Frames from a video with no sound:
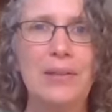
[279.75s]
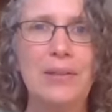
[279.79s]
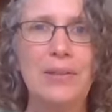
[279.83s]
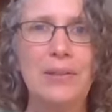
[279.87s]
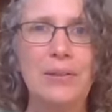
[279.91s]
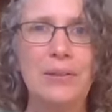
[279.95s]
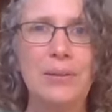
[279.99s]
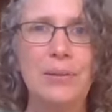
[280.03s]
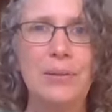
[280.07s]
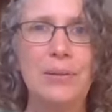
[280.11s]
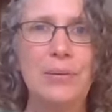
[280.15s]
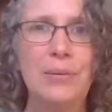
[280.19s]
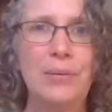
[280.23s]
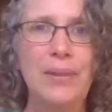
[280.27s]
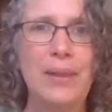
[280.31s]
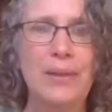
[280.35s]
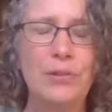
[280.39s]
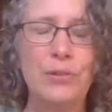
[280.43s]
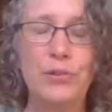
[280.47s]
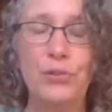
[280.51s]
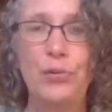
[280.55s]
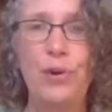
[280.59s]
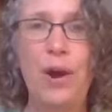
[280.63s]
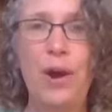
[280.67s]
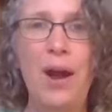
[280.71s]
to
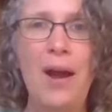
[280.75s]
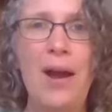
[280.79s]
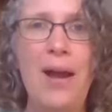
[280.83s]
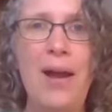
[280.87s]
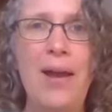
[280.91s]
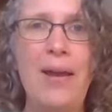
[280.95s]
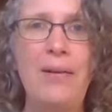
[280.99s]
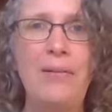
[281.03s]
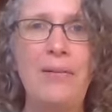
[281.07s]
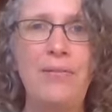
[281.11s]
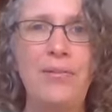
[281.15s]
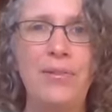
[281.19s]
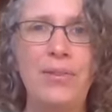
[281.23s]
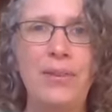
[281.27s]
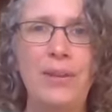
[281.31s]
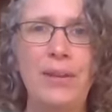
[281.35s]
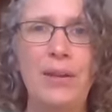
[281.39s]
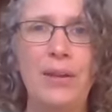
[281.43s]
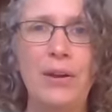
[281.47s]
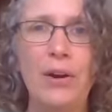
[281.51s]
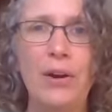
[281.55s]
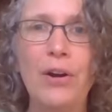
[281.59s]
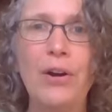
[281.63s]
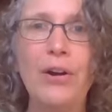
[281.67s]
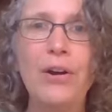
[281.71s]
that drive,
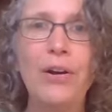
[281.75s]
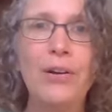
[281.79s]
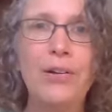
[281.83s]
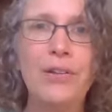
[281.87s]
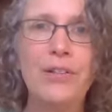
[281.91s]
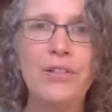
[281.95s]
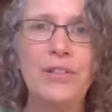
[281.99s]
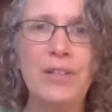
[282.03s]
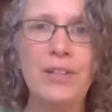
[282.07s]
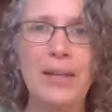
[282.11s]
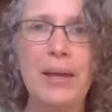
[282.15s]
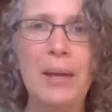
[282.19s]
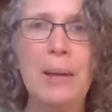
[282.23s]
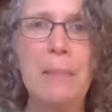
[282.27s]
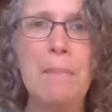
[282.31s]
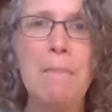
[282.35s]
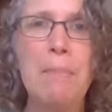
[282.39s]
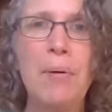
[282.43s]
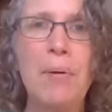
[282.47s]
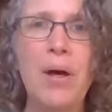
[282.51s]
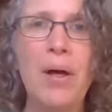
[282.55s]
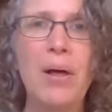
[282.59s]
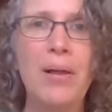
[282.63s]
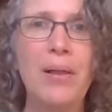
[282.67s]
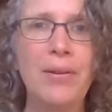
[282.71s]
the urge, the
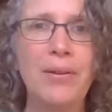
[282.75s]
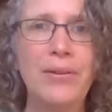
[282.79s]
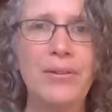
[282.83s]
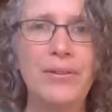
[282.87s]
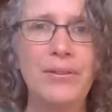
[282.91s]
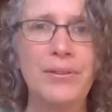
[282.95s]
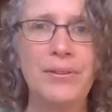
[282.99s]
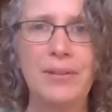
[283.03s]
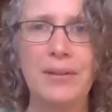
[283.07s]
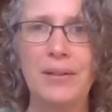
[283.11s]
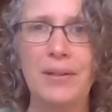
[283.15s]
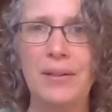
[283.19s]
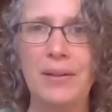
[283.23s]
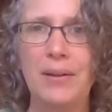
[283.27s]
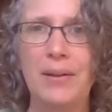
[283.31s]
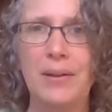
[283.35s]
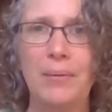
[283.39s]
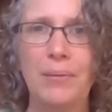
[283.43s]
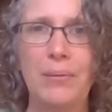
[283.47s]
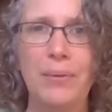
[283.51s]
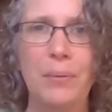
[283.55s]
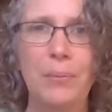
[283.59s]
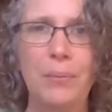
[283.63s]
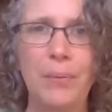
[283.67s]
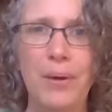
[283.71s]
impulse,
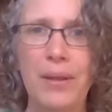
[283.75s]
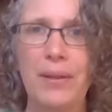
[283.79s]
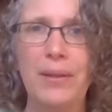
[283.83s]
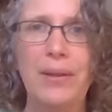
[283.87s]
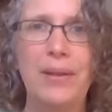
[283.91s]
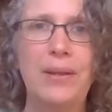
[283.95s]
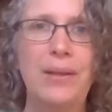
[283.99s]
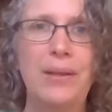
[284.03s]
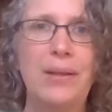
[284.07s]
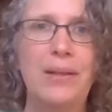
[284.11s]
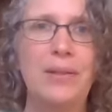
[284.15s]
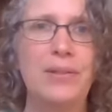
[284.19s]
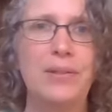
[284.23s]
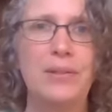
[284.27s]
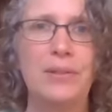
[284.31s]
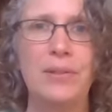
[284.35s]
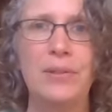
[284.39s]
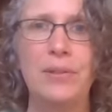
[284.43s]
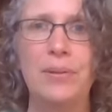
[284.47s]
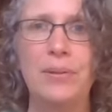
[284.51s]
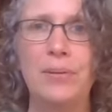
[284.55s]
the willingness